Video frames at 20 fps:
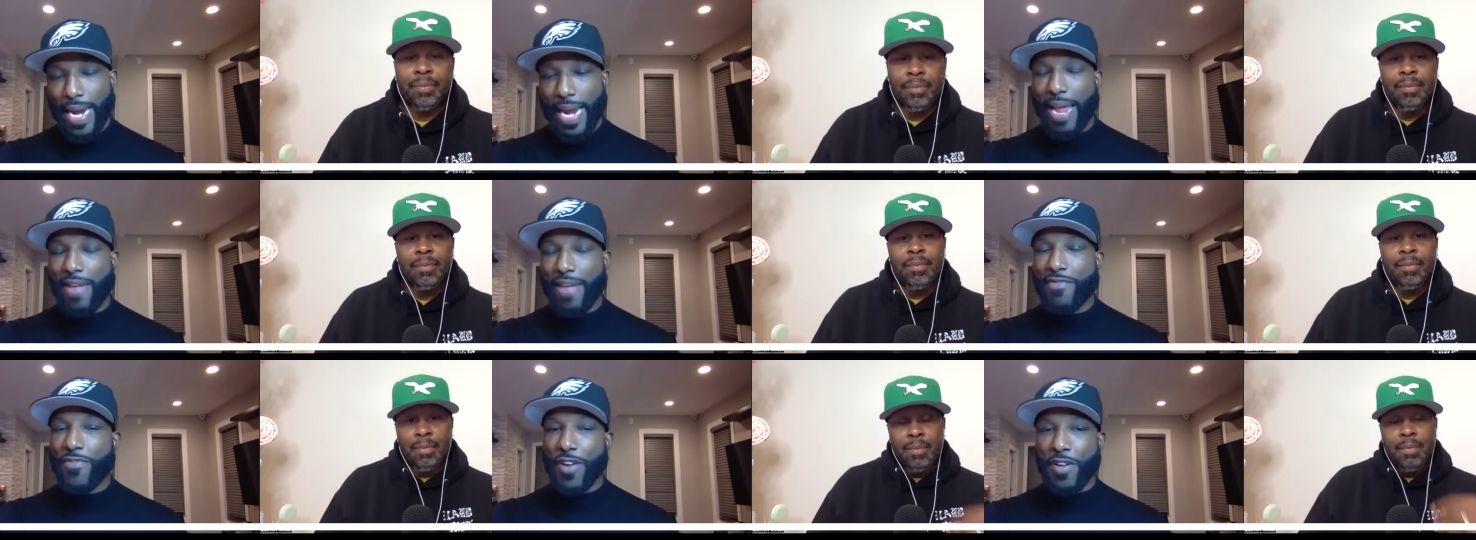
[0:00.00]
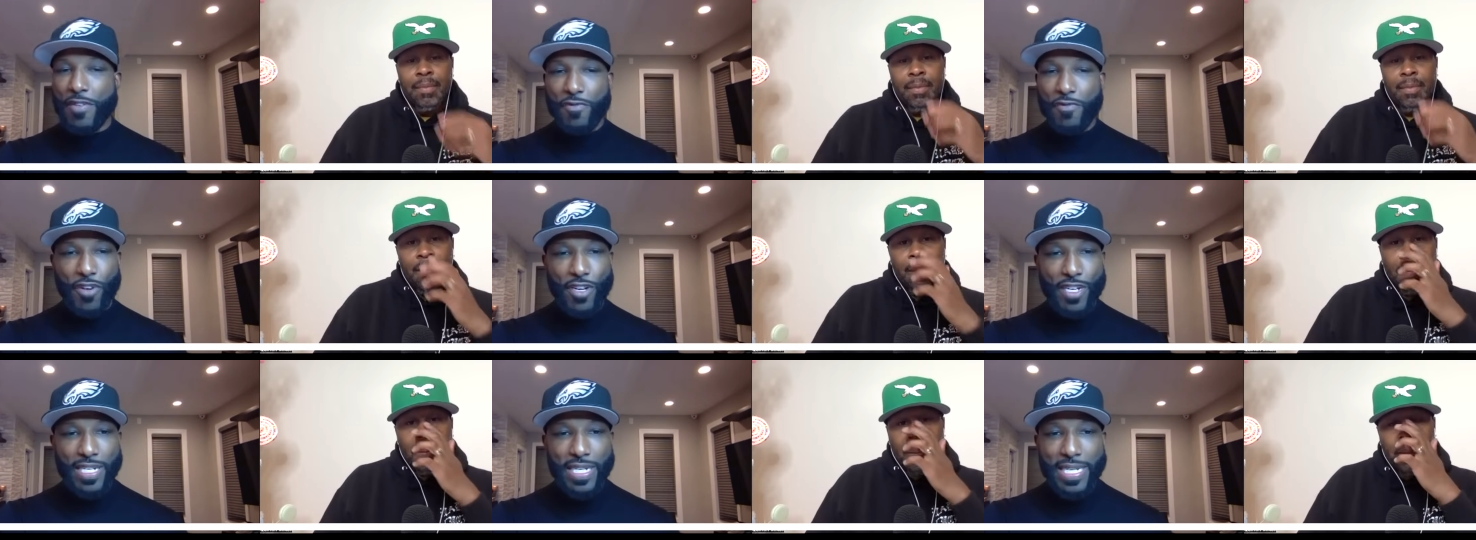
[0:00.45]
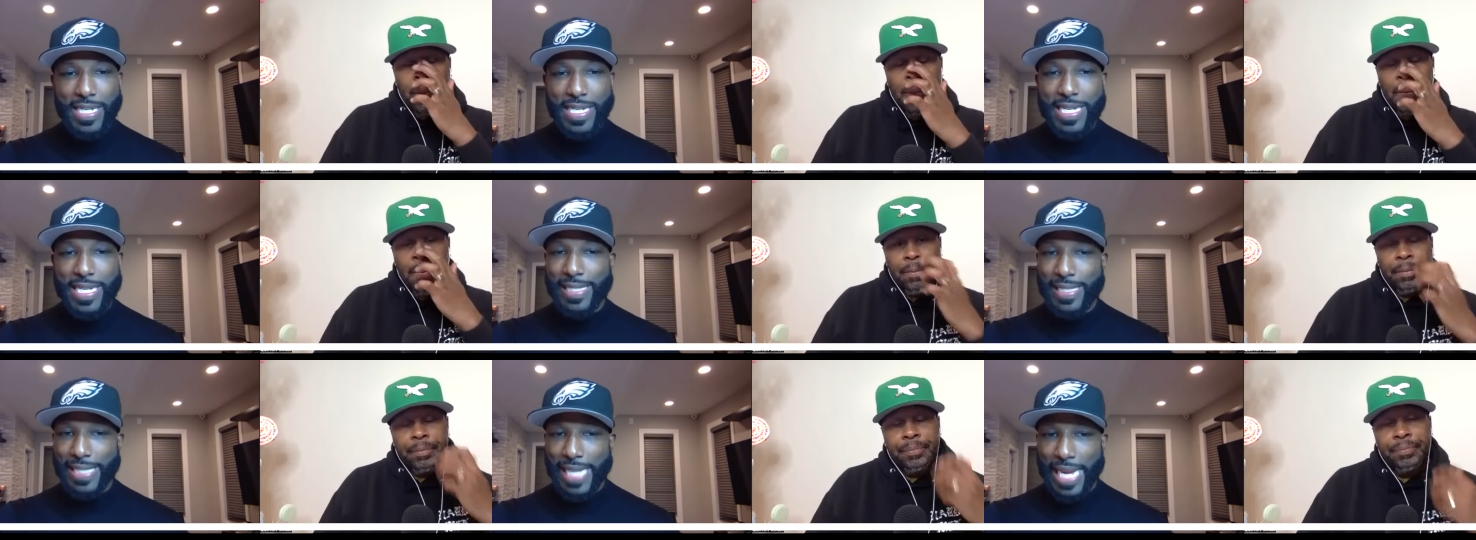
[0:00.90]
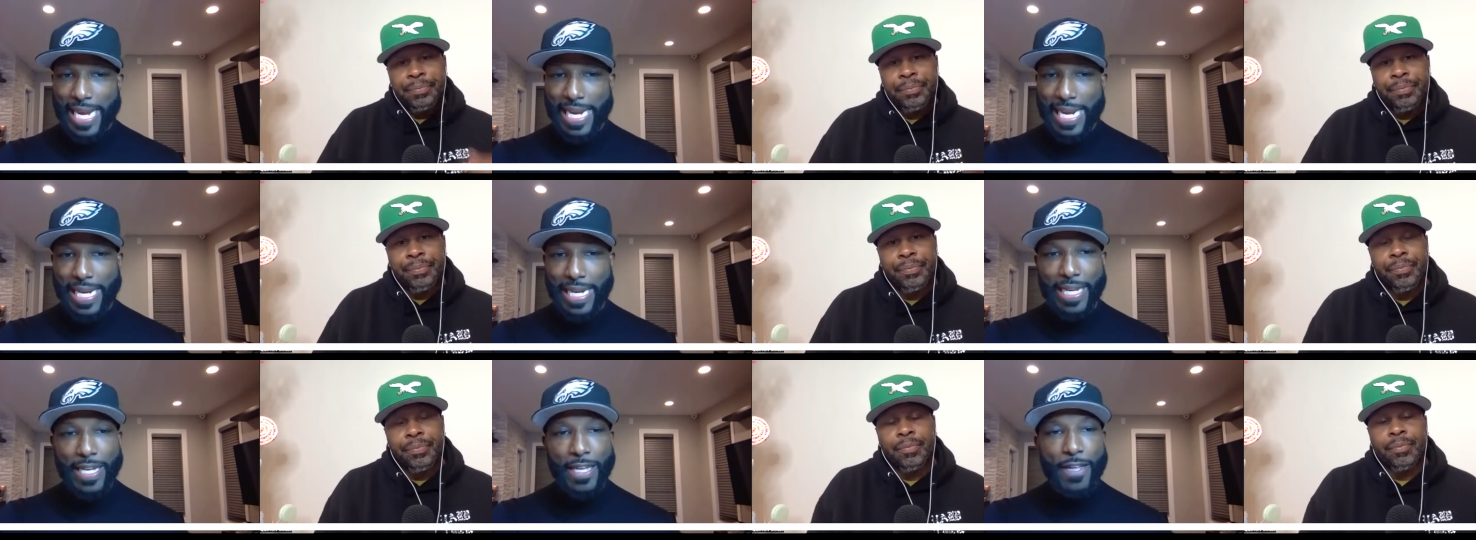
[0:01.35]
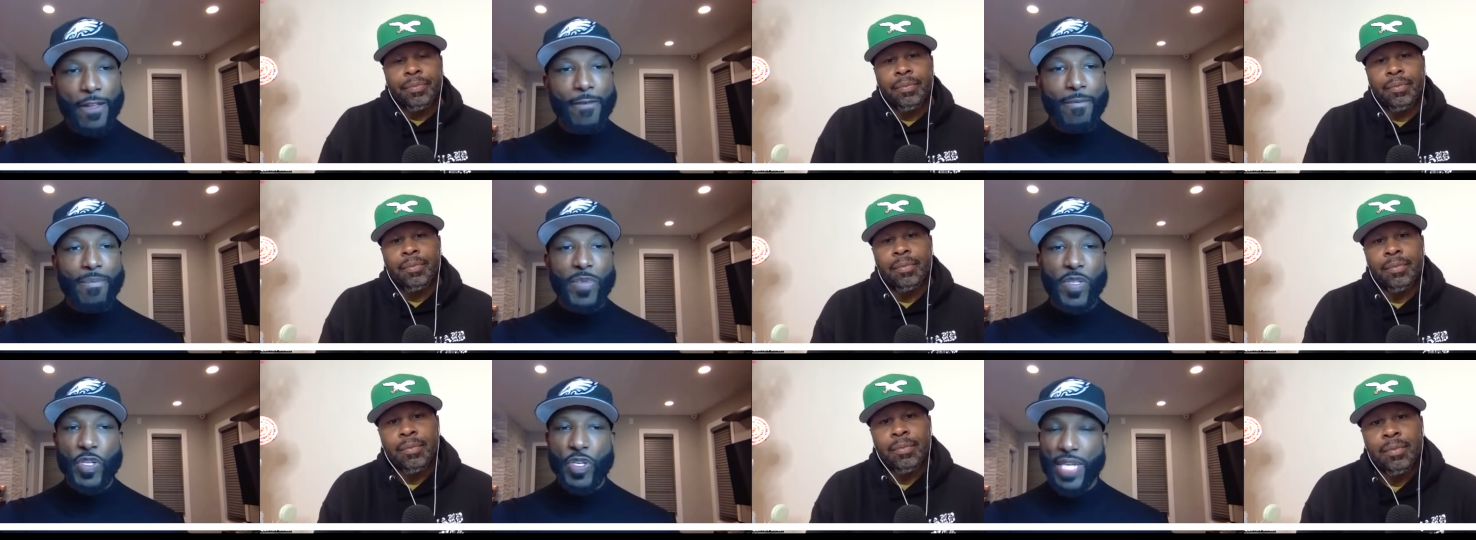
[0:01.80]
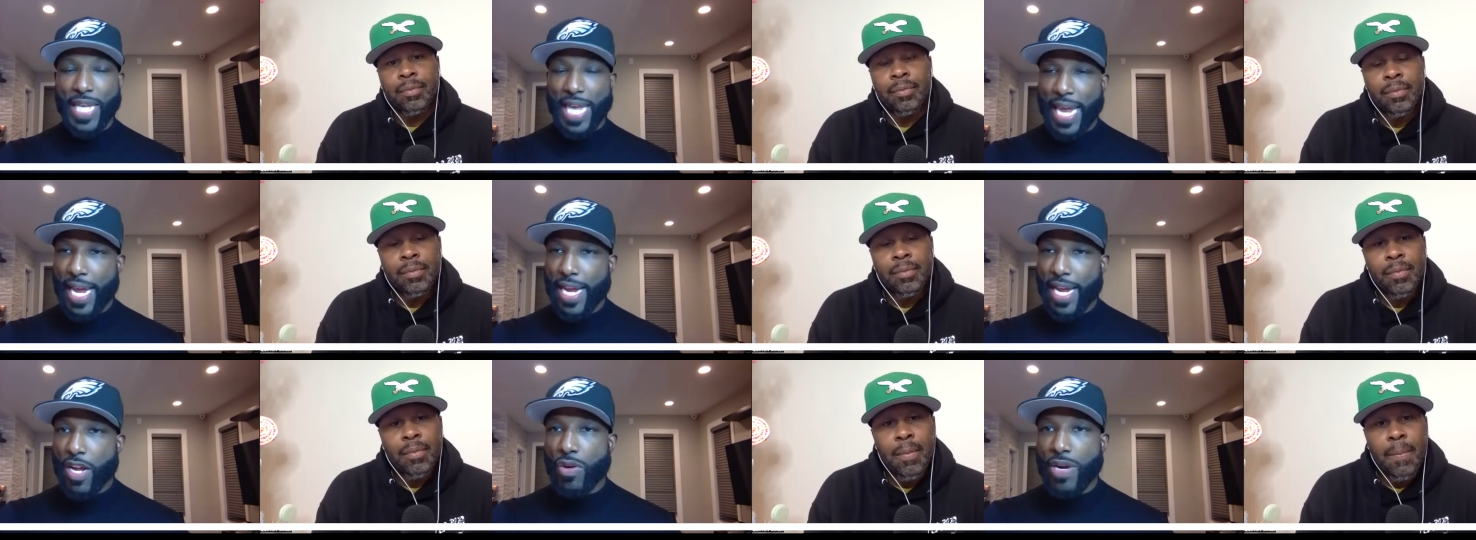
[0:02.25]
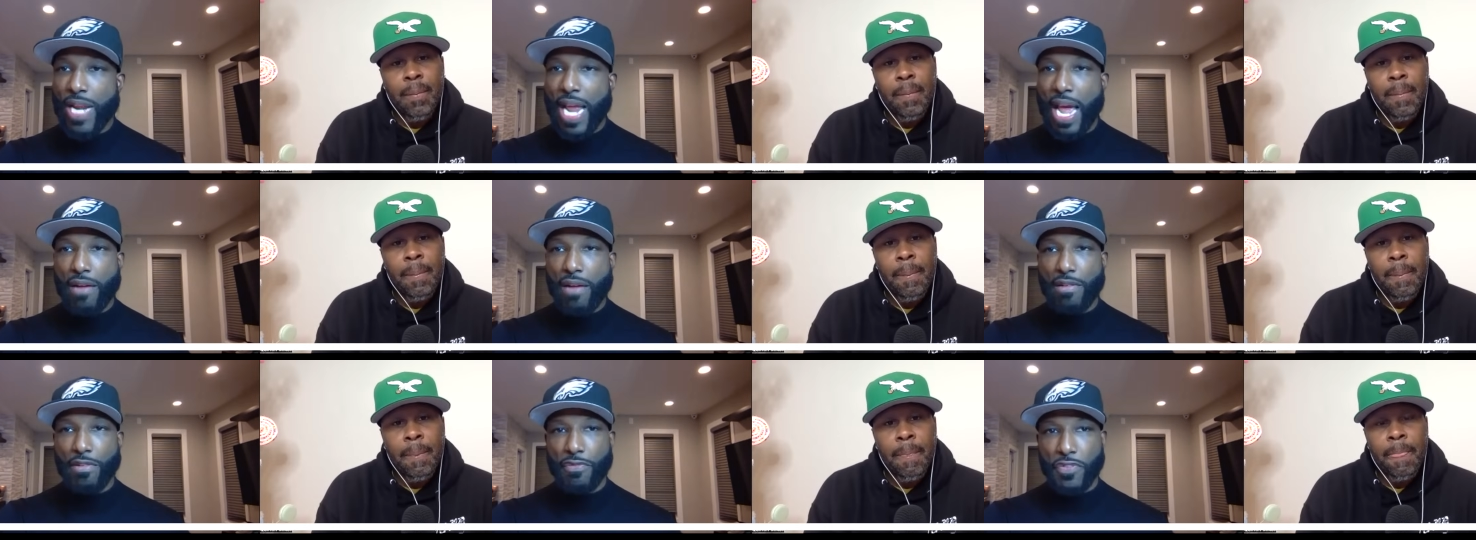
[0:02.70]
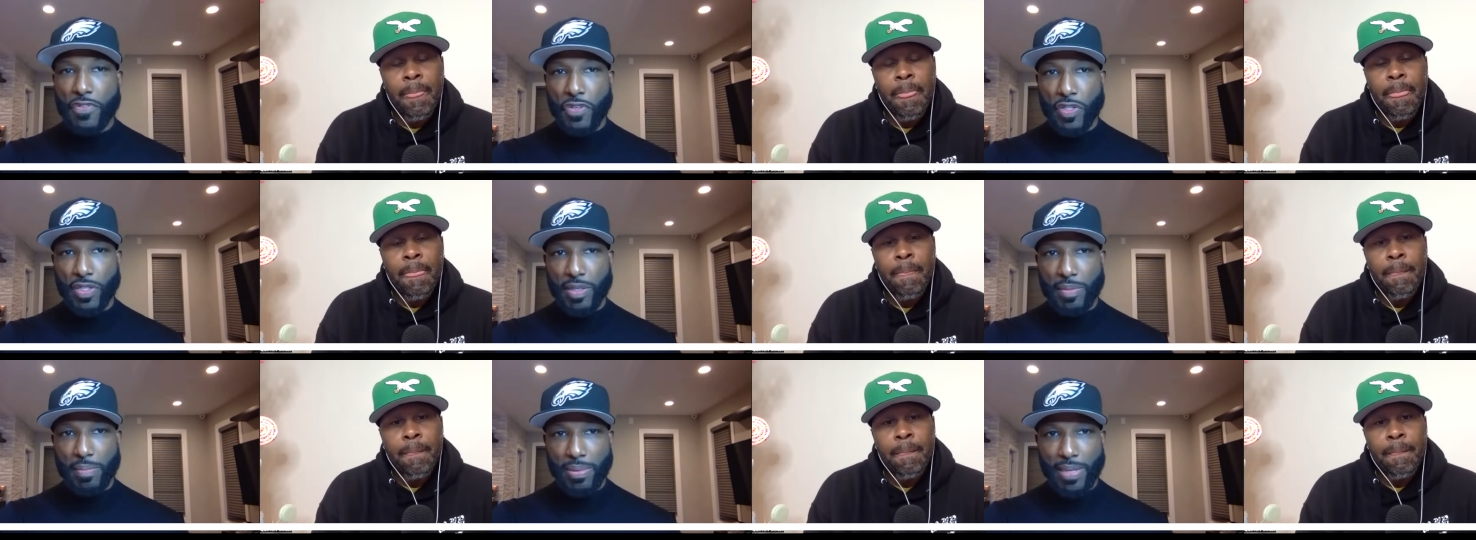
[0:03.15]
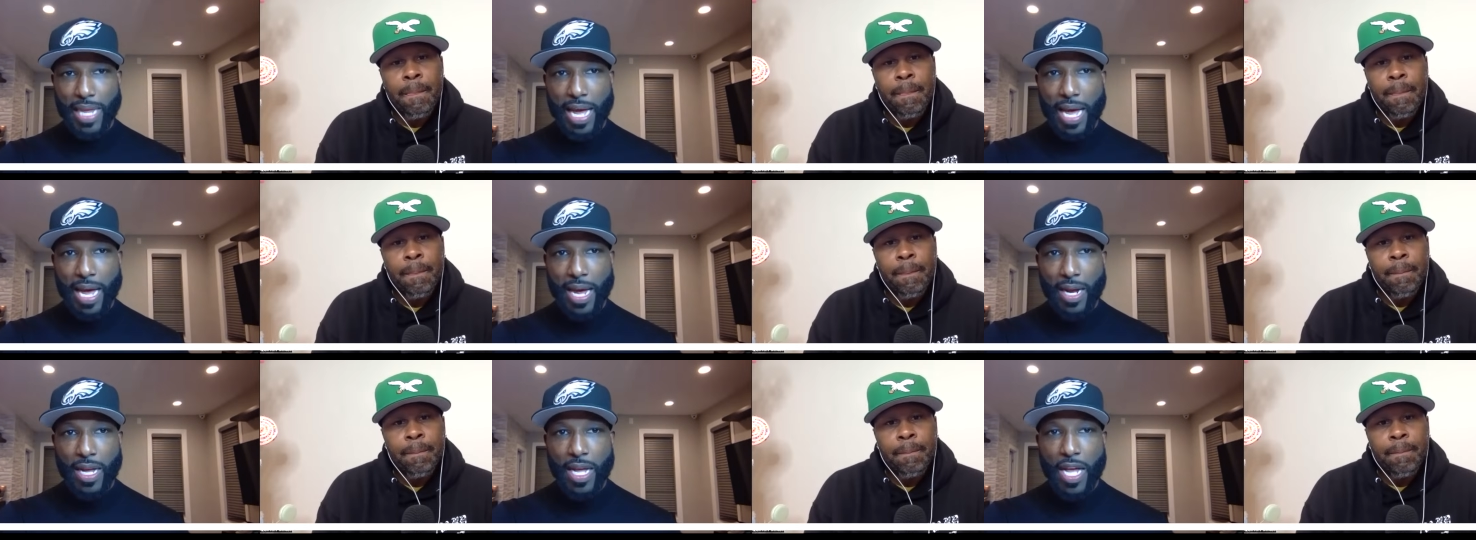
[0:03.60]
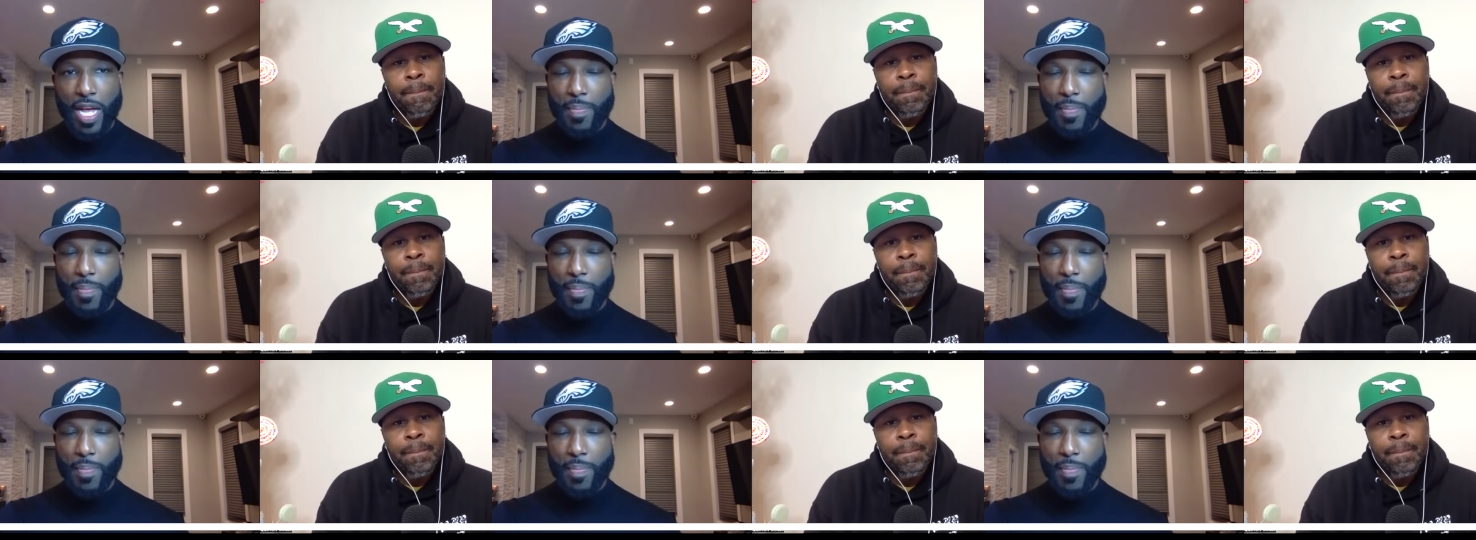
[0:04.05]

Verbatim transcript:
Speaker 1: And, and for goodness sake, you can't go down the field and block,